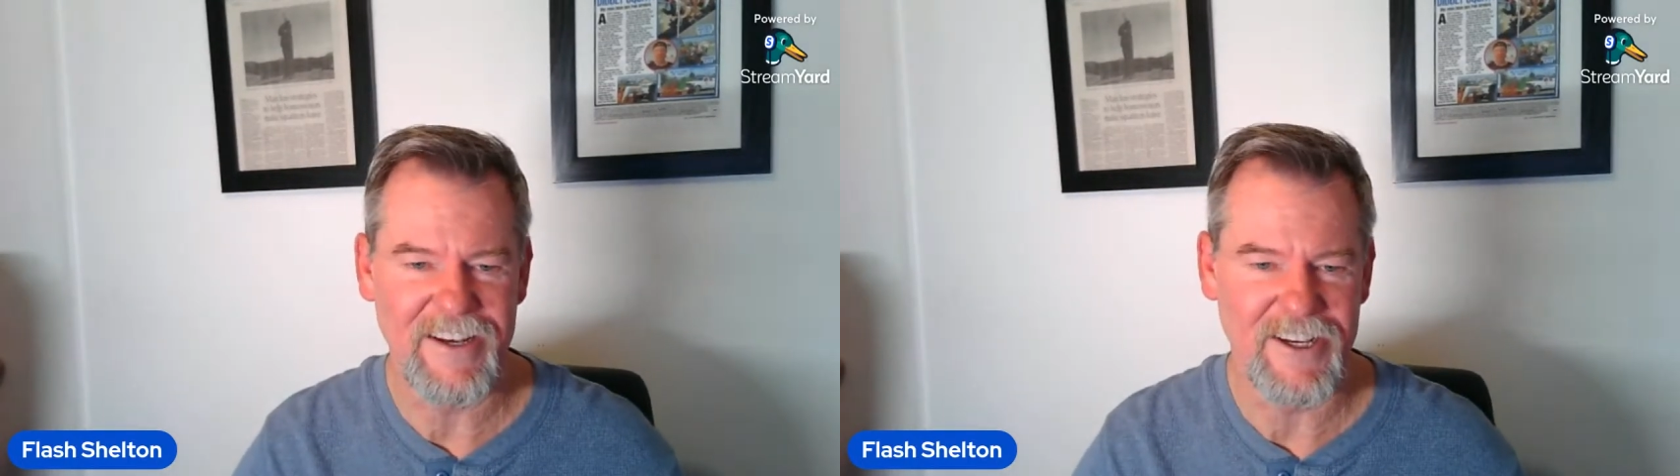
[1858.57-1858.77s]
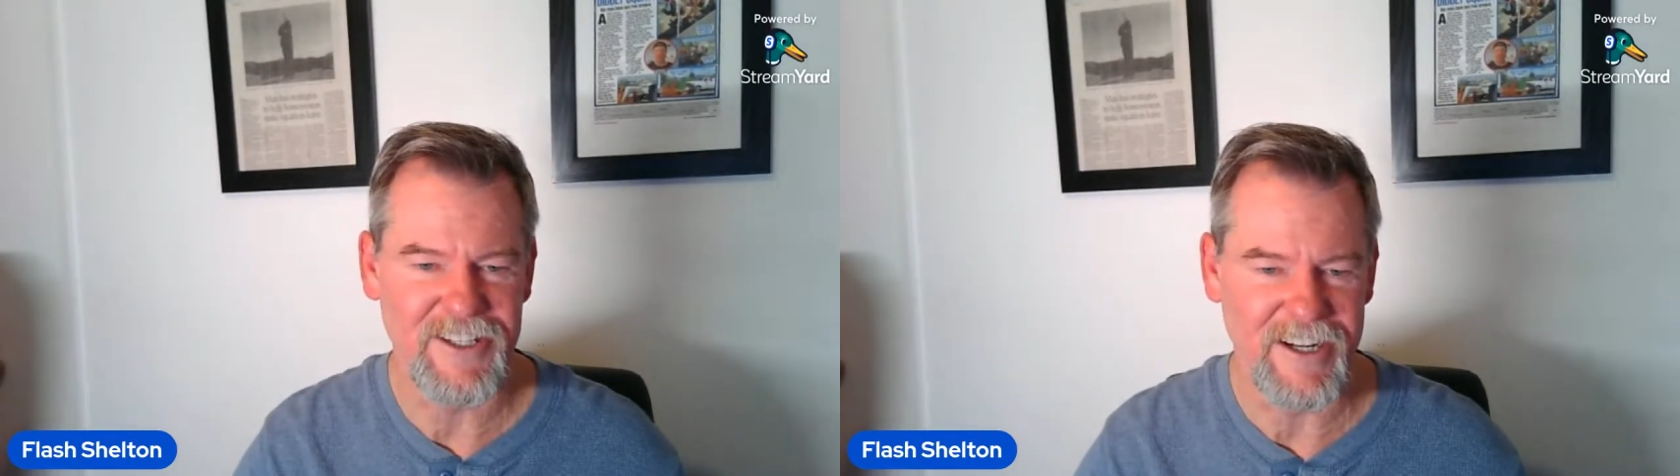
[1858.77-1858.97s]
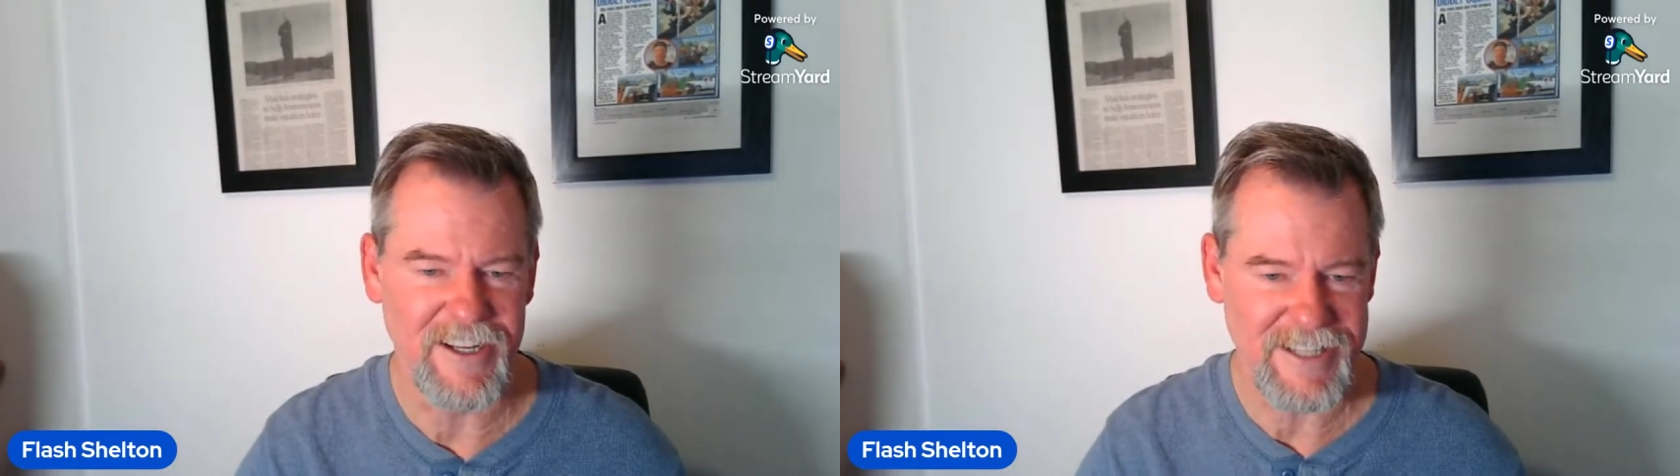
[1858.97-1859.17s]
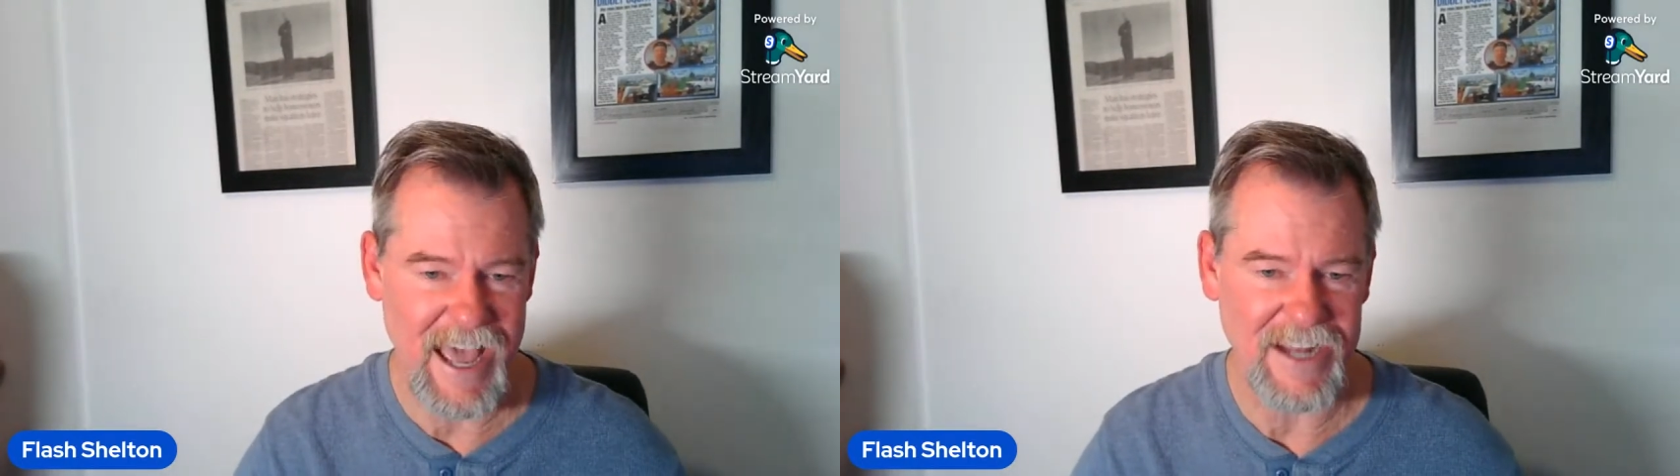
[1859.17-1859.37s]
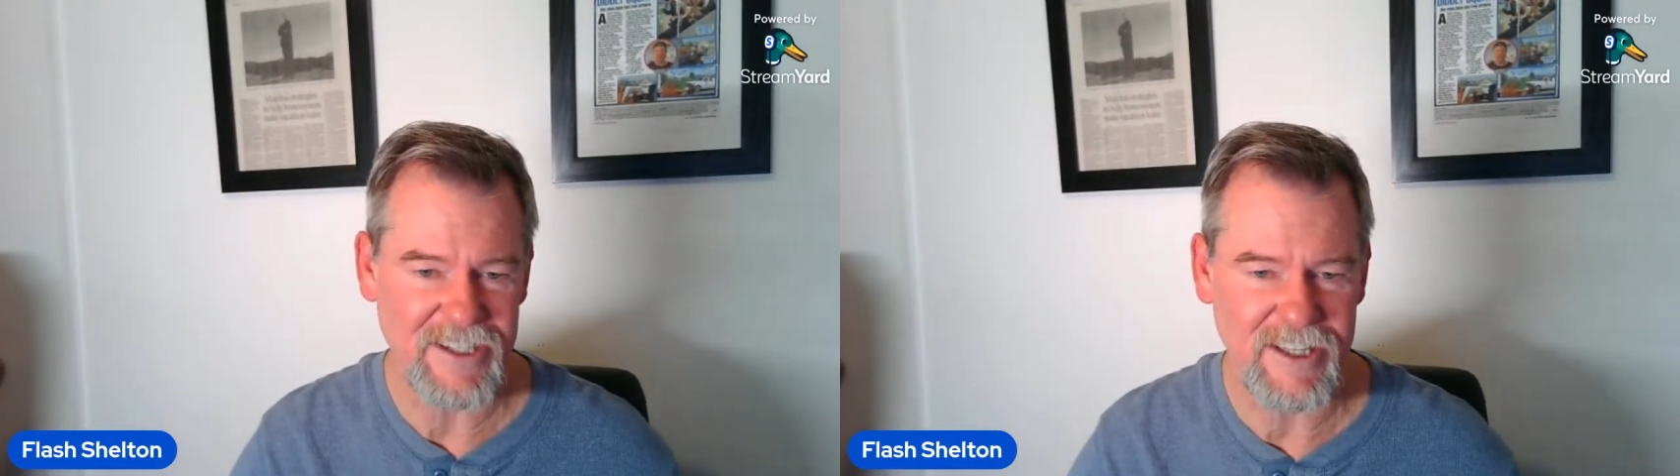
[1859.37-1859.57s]
doesn't
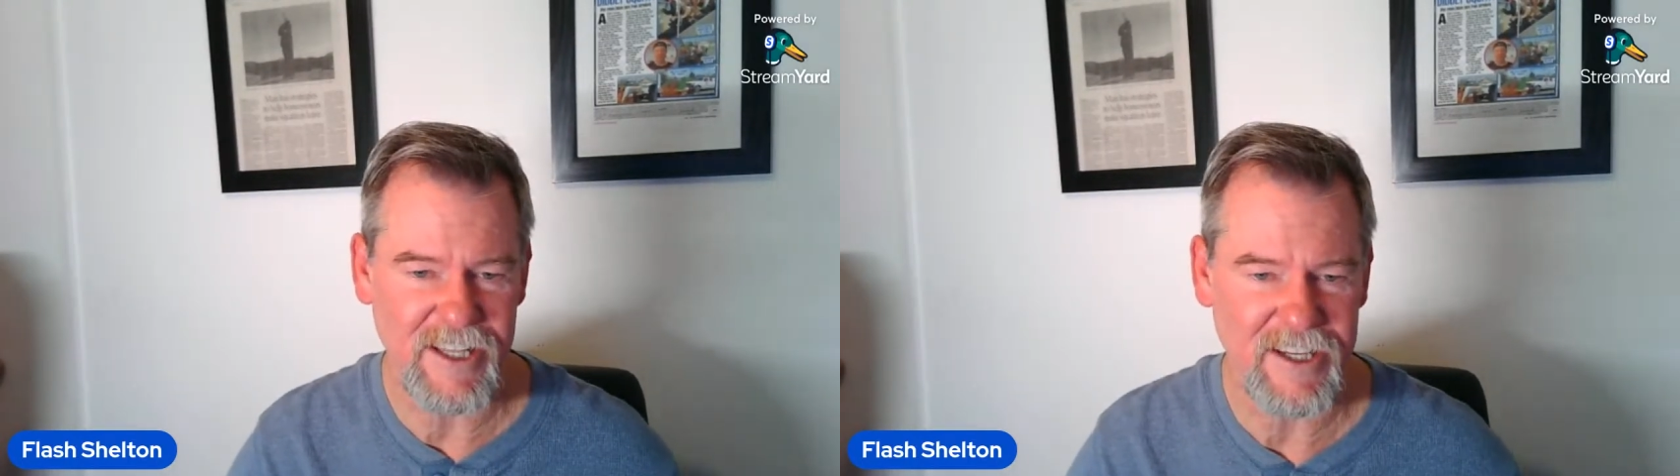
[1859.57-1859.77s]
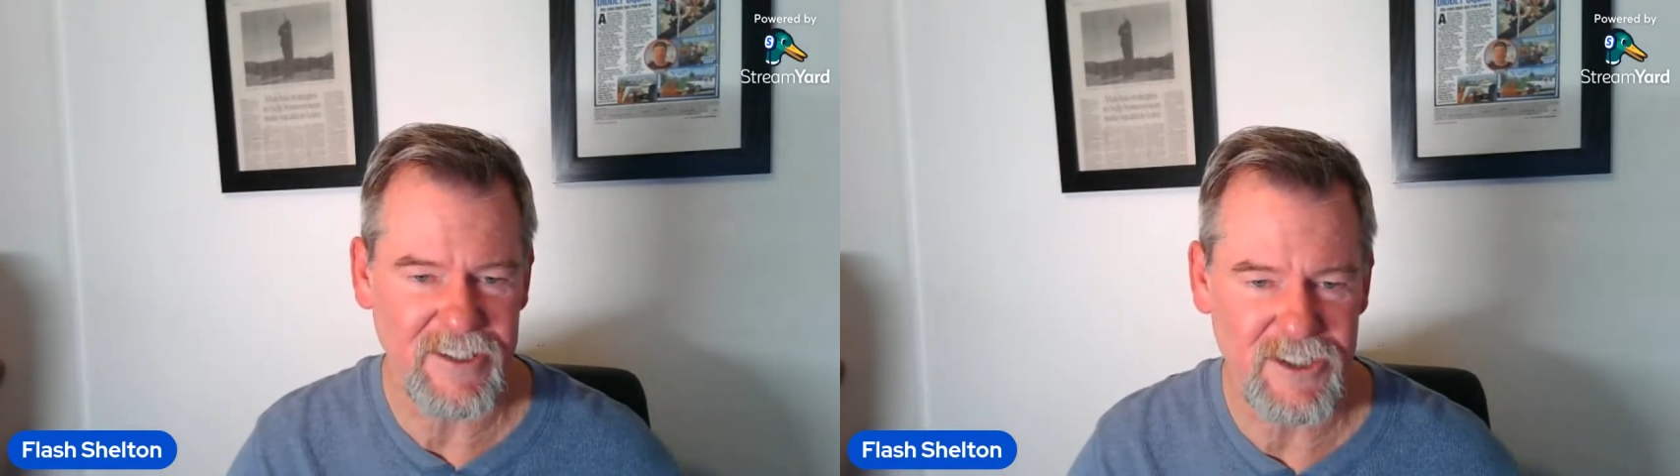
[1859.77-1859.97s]
attach things.